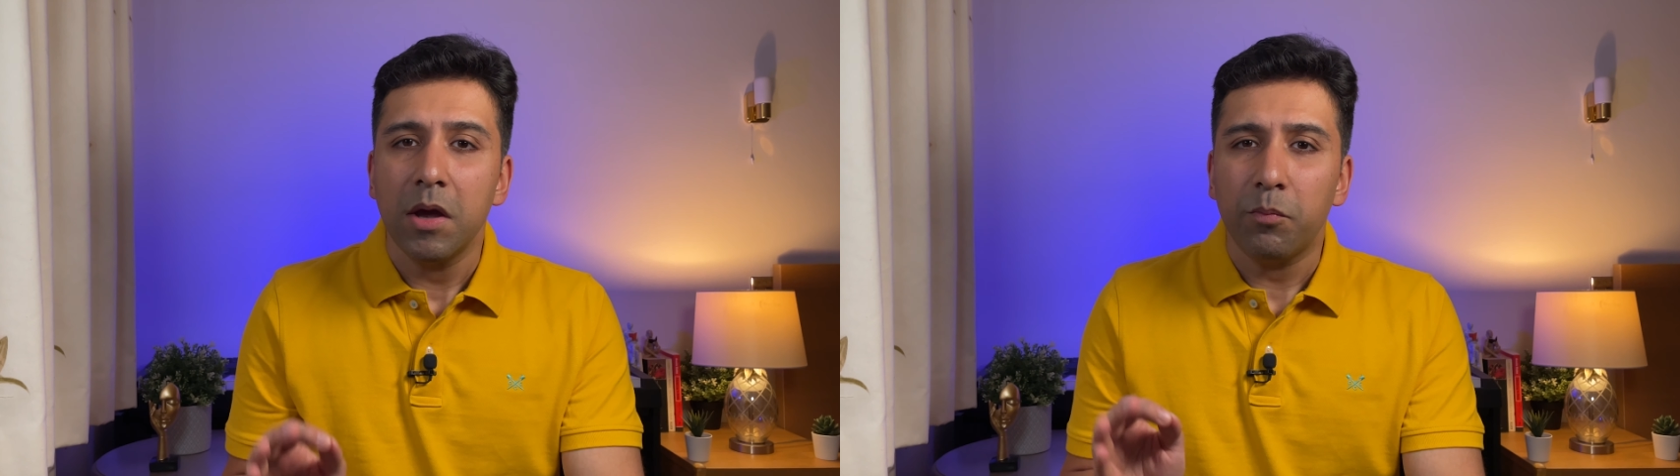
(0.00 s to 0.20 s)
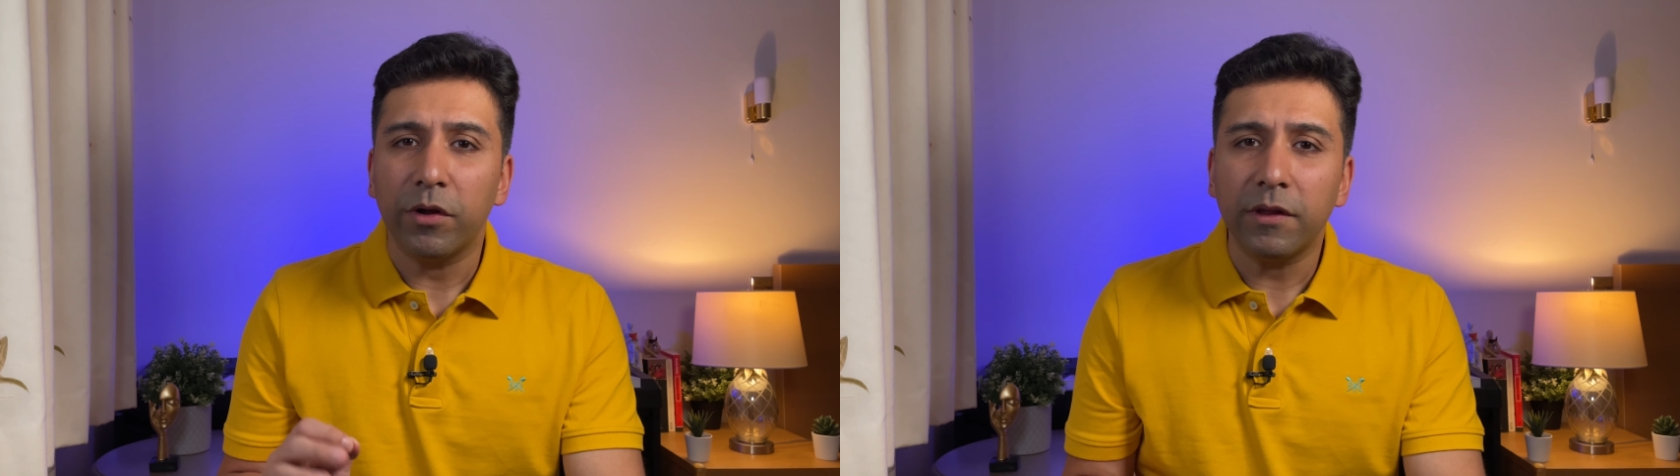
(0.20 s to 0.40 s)

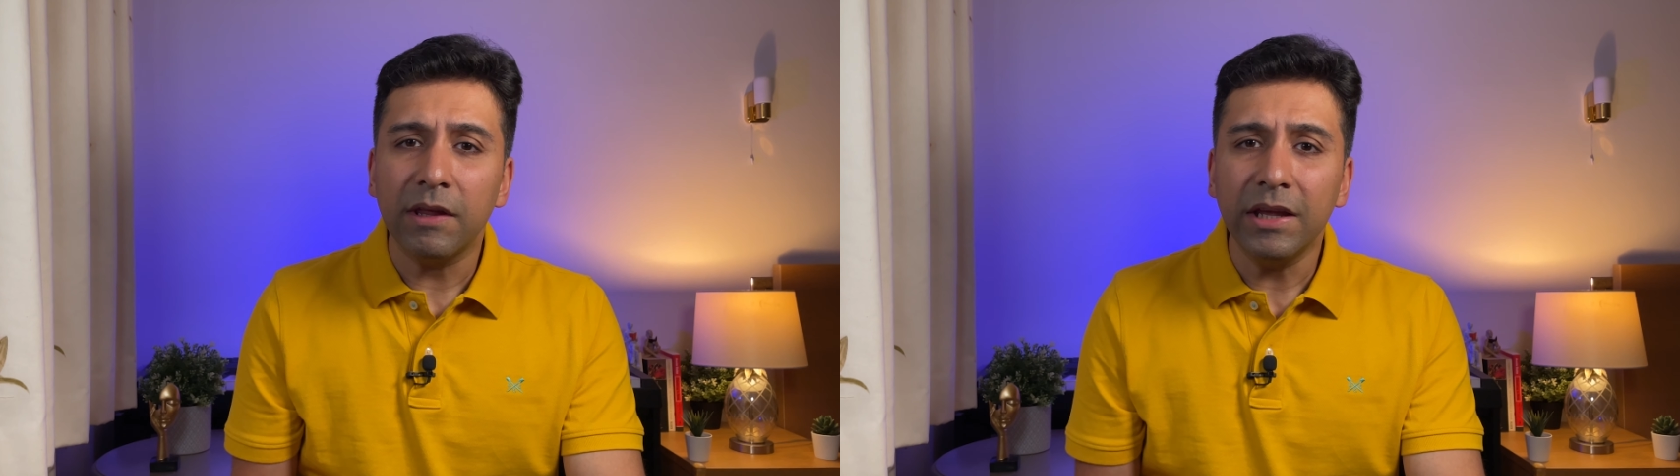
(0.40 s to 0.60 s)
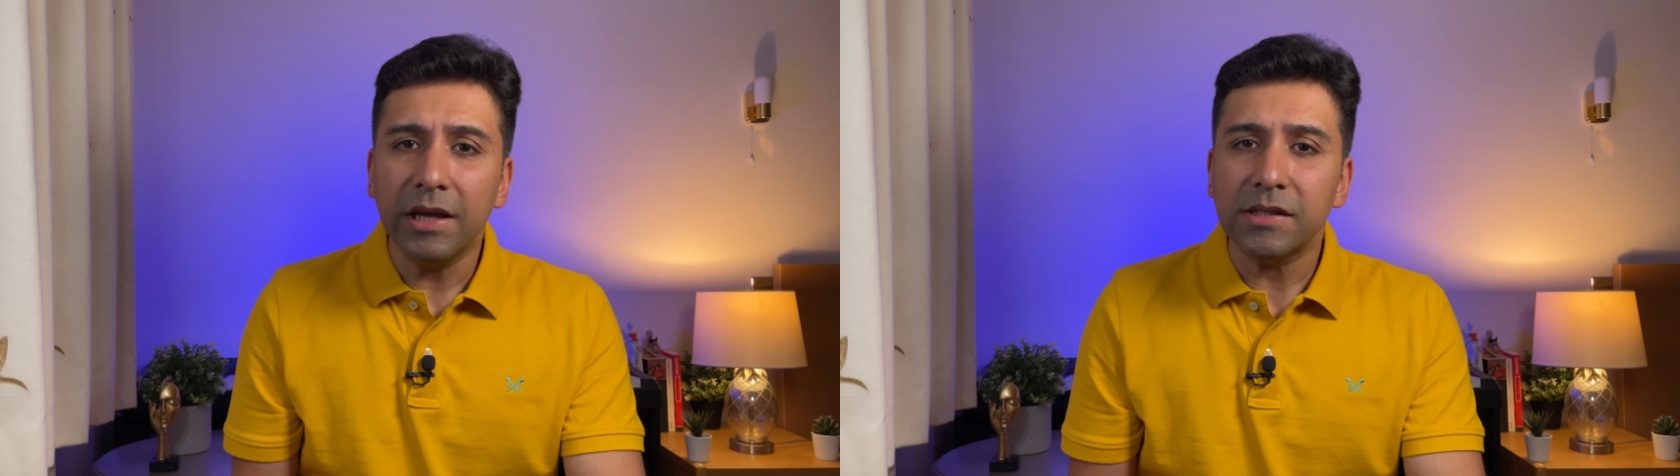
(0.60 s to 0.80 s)
But the
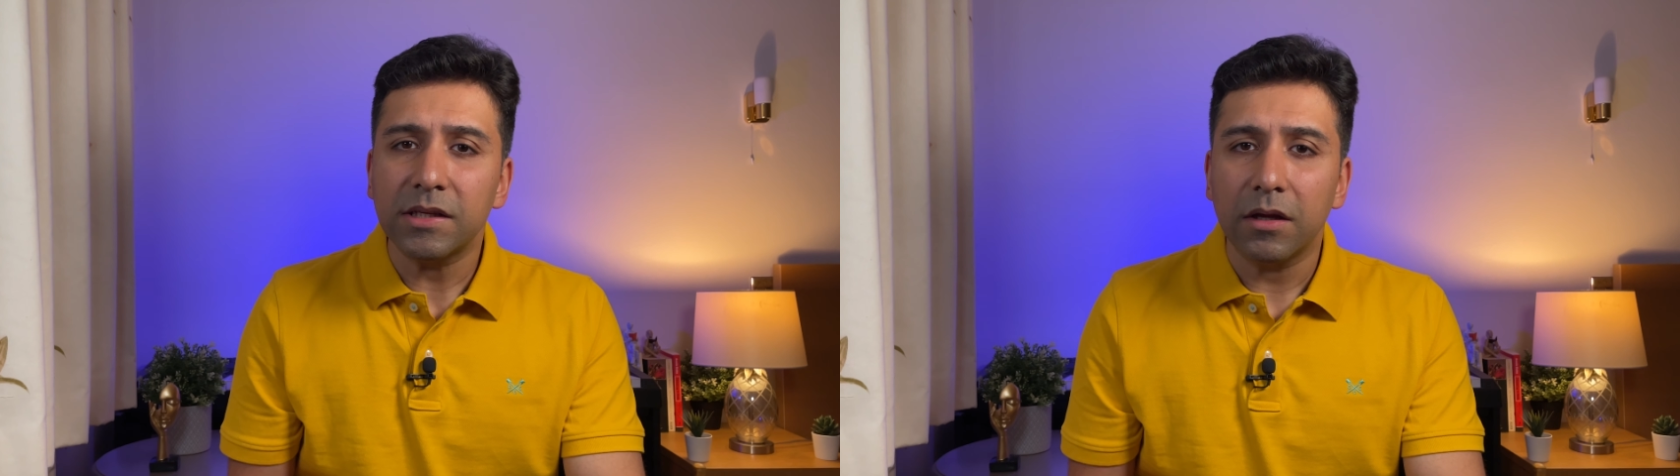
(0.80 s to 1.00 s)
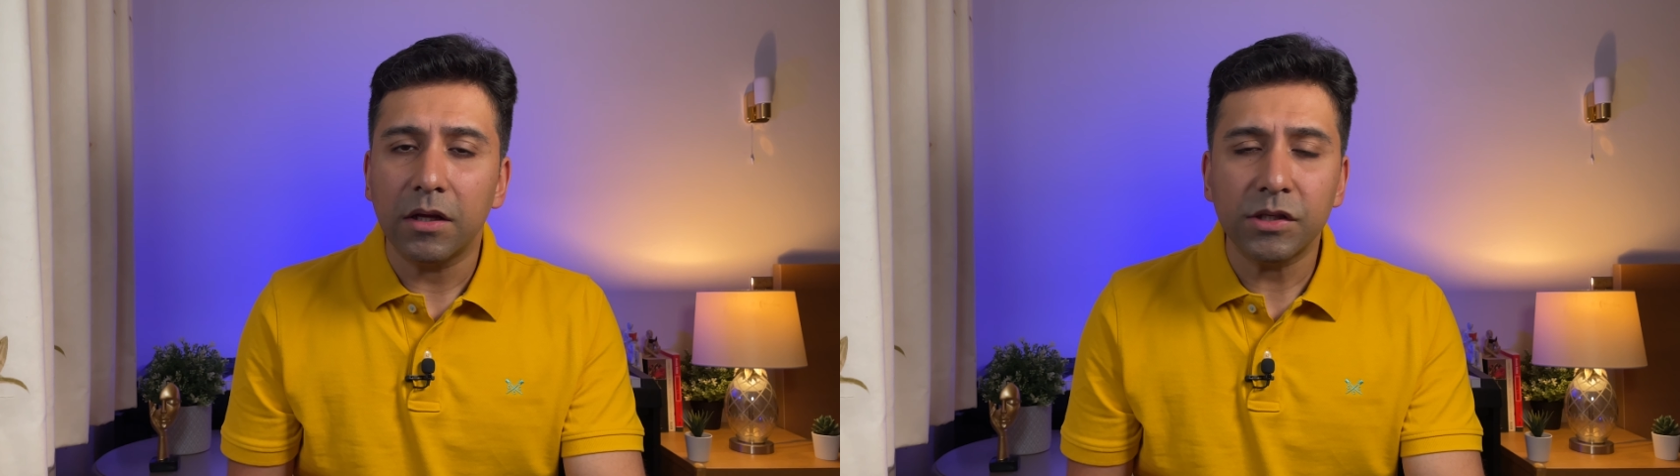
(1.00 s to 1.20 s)
thing is,
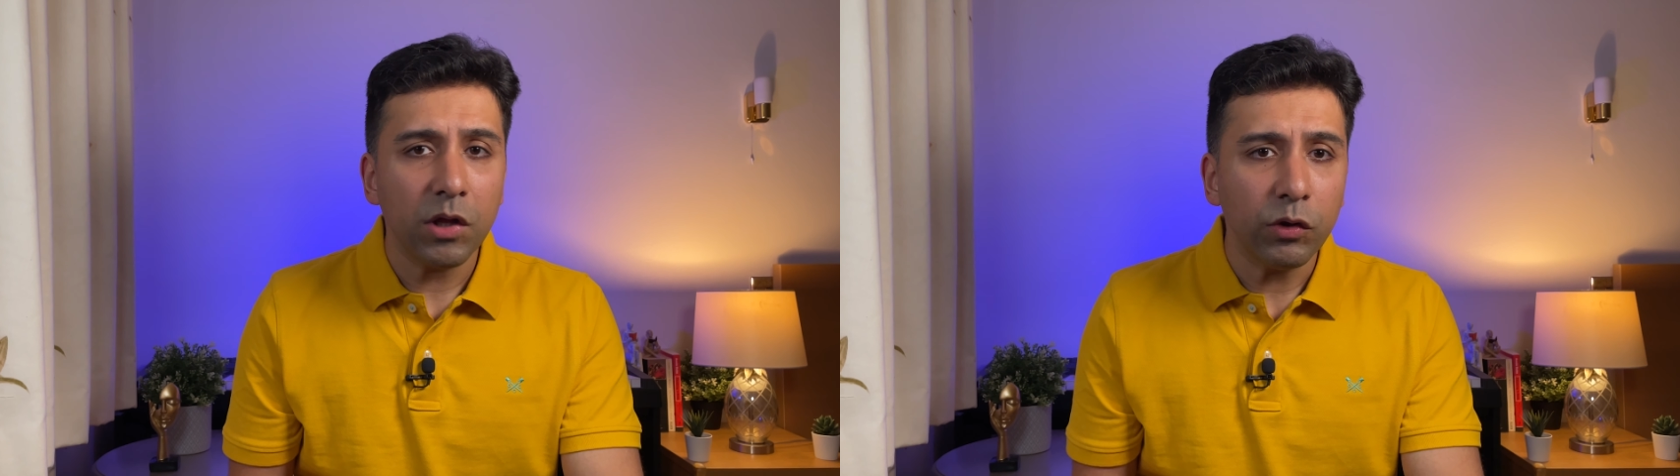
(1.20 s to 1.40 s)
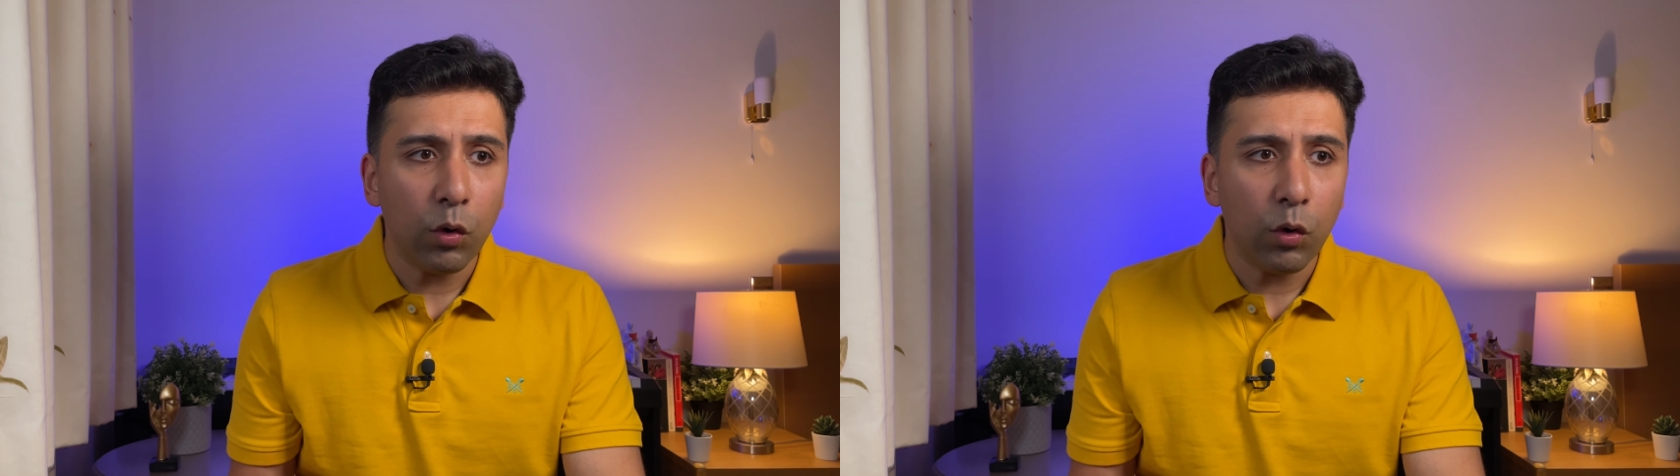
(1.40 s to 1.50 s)
it's not